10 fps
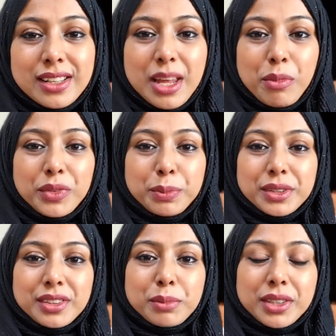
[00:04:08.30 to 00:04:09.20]
name of the
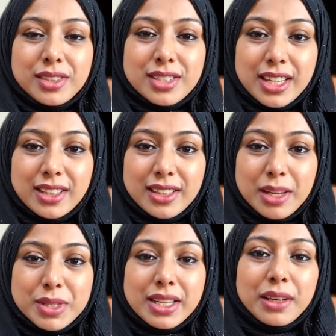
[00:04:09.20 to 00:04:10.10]
person because taking the name
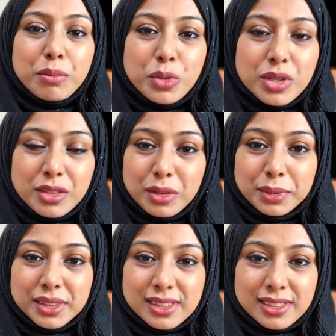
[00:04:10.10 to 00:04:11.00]
is like music to the
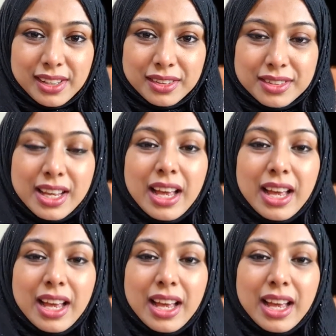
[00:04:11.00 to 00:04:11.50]
person's ears,